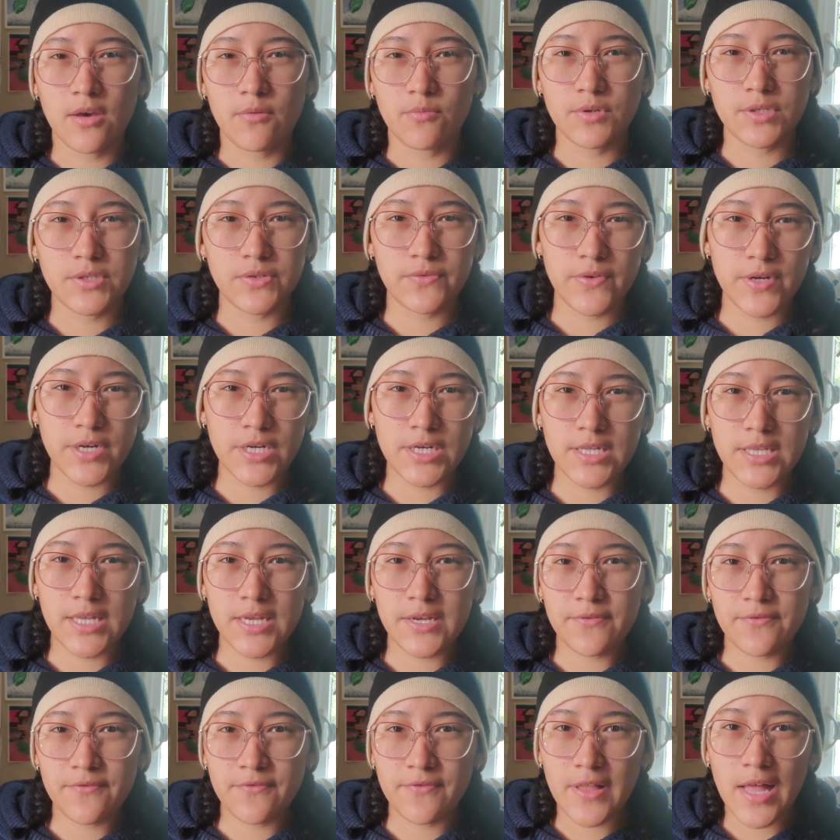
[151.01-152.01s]
was very
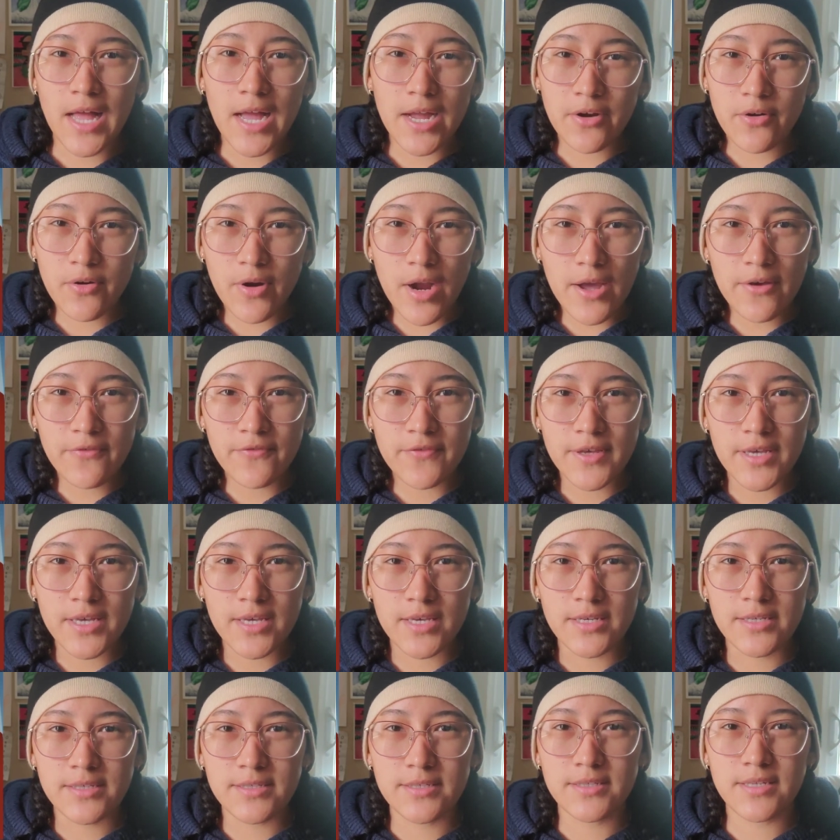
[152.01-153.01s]
like flat
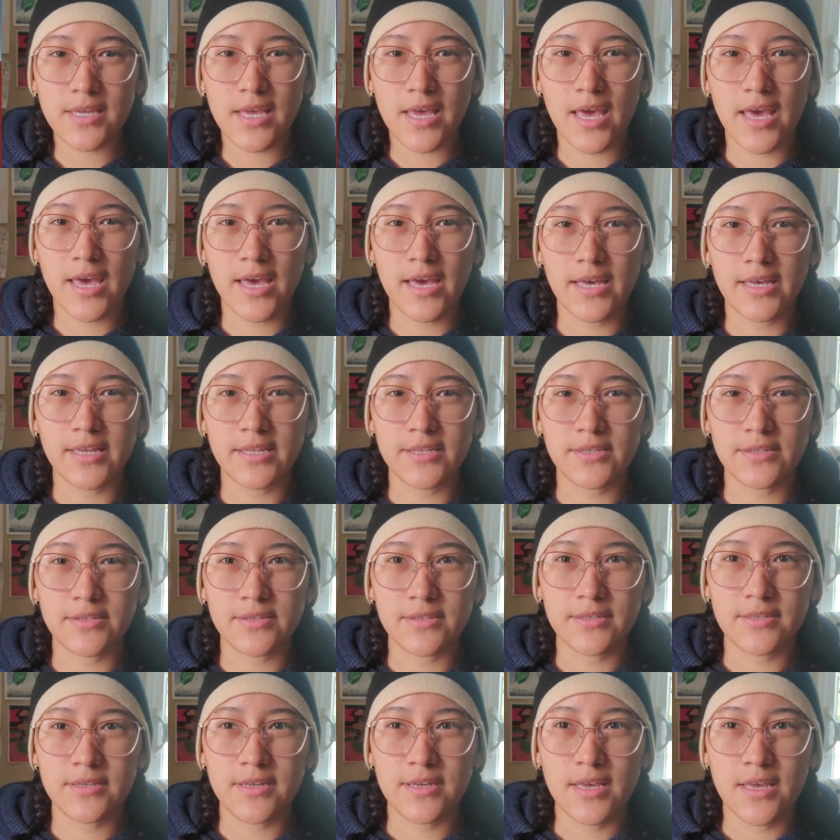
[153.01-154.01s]
graphics
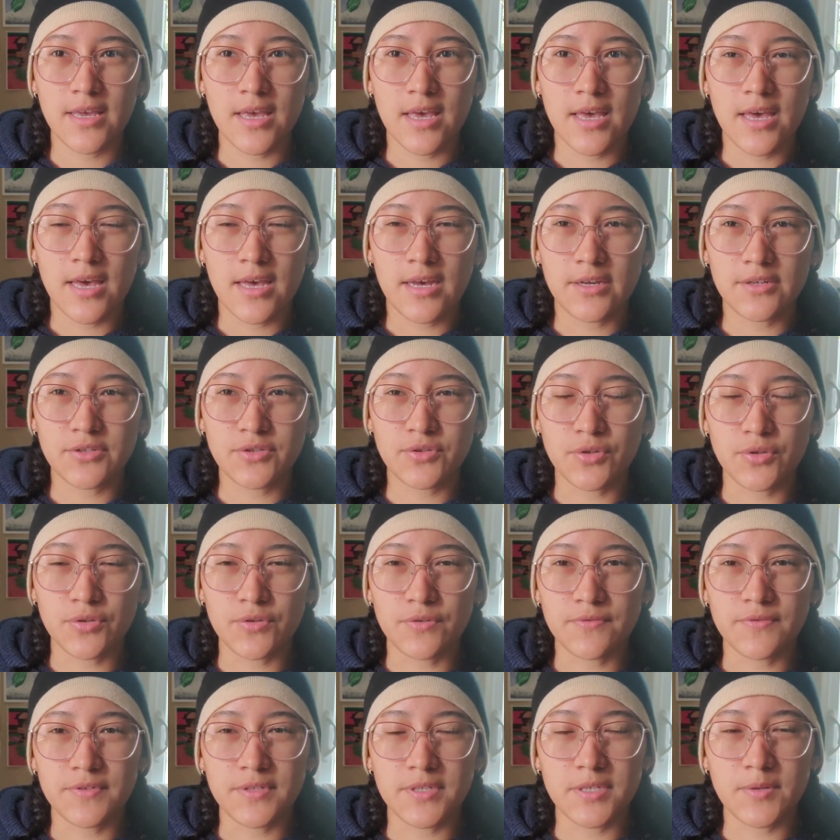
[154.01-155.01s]
and sort
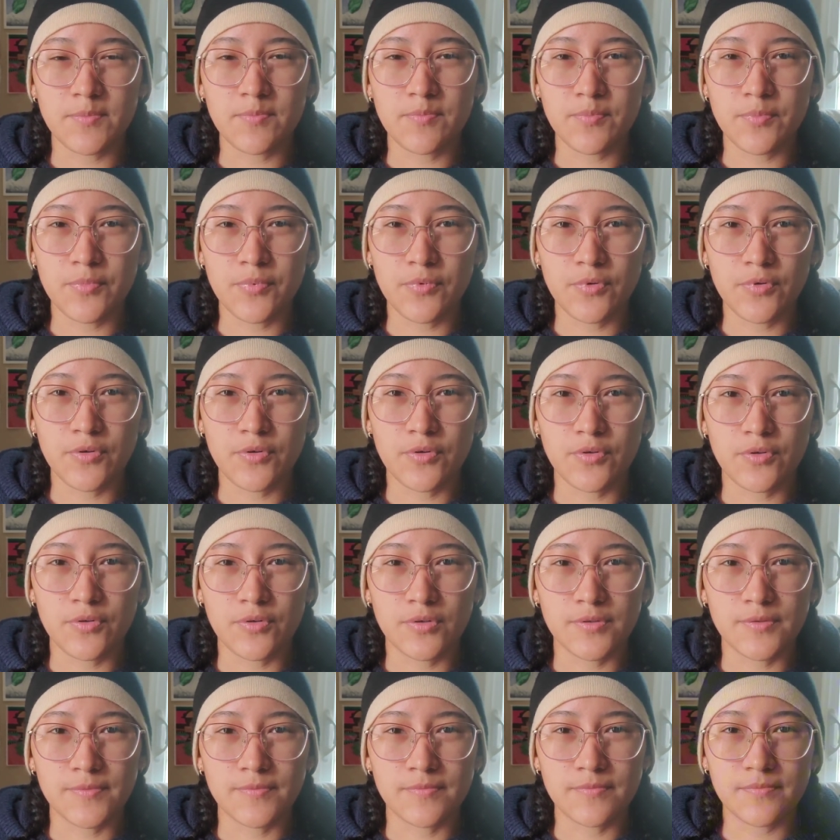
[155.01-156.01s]
of
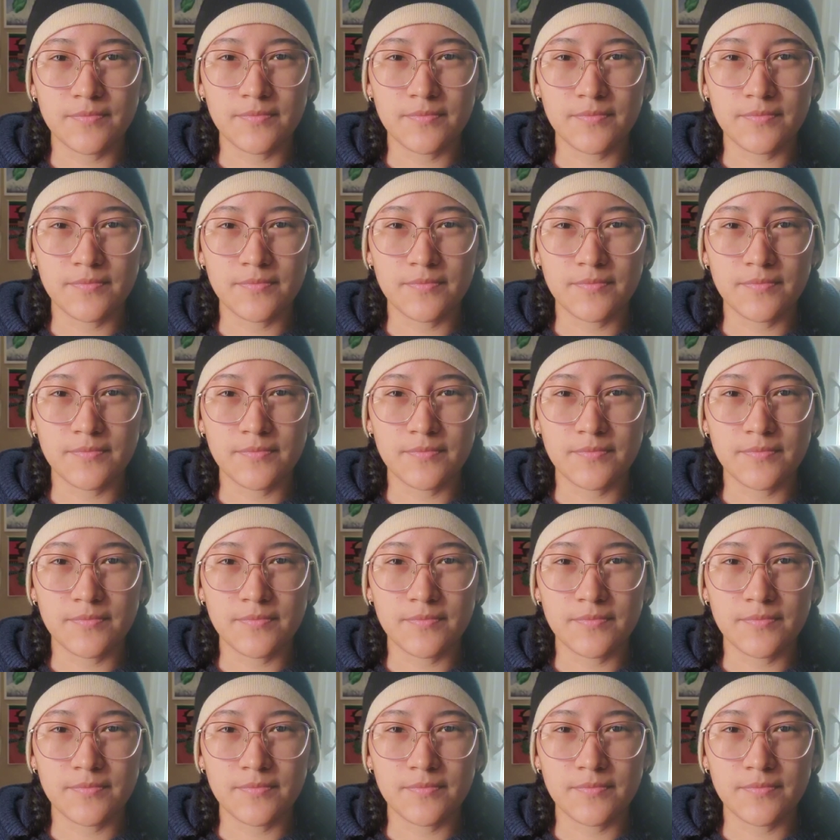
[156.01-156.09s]
simple